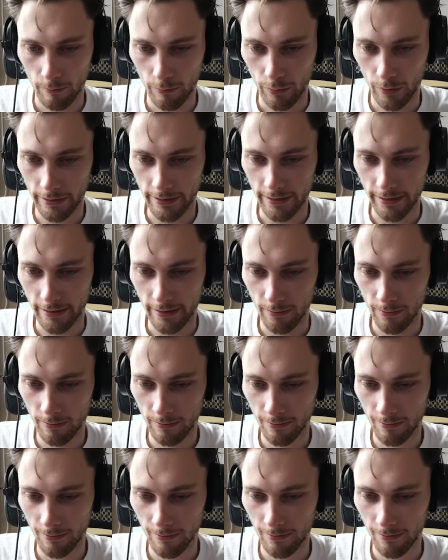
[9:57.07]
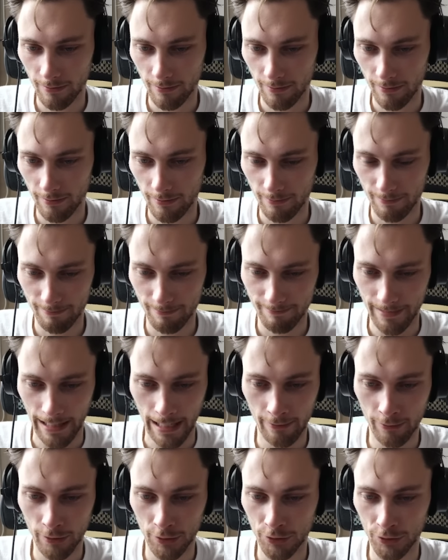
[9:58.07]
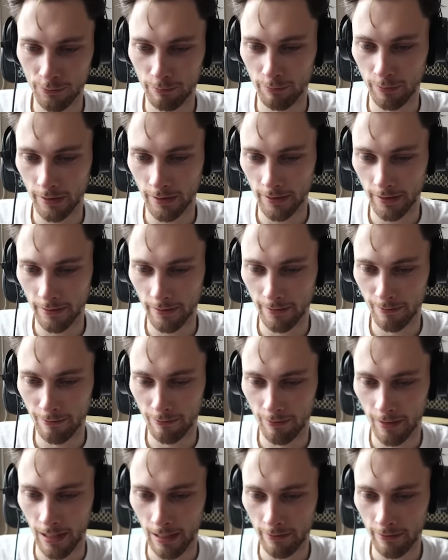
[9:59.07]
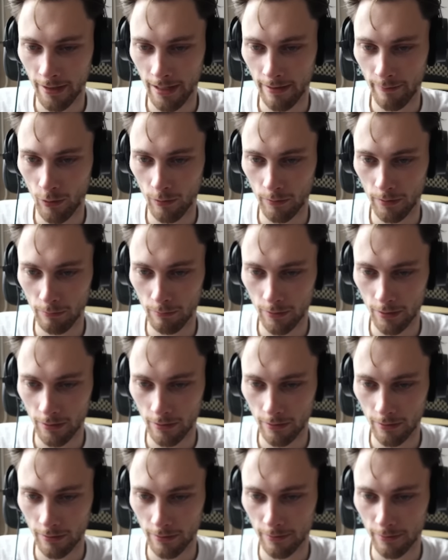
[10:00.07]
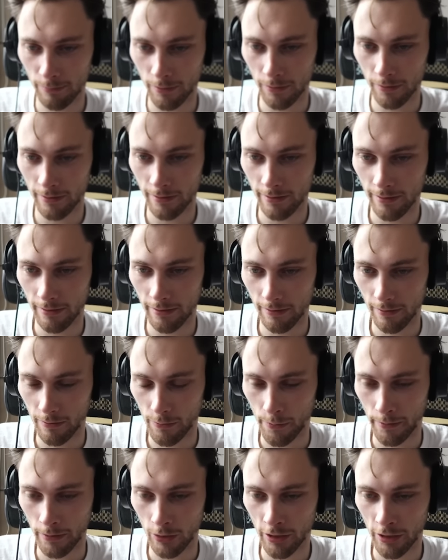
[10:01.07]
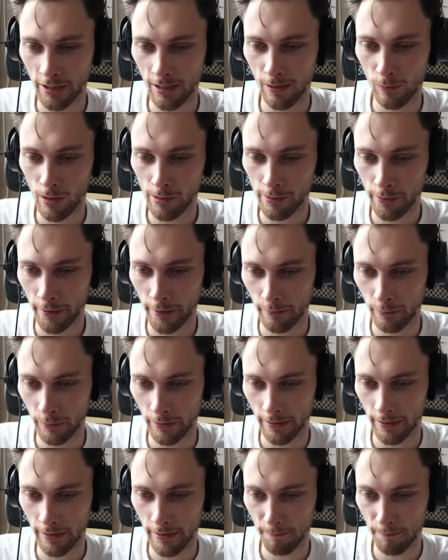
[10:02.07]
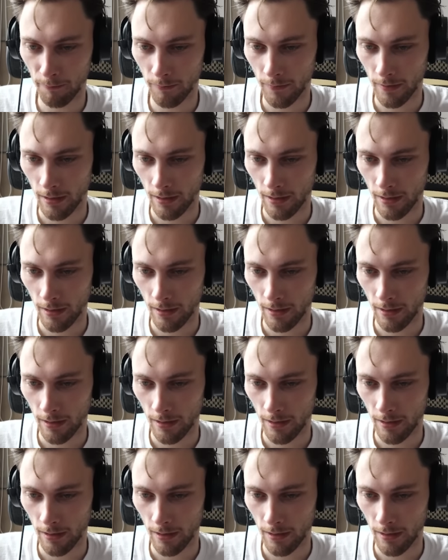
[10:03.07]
Blinky. Average Blinky 5k moment, bro. For his, we are looking at water there, Blinky.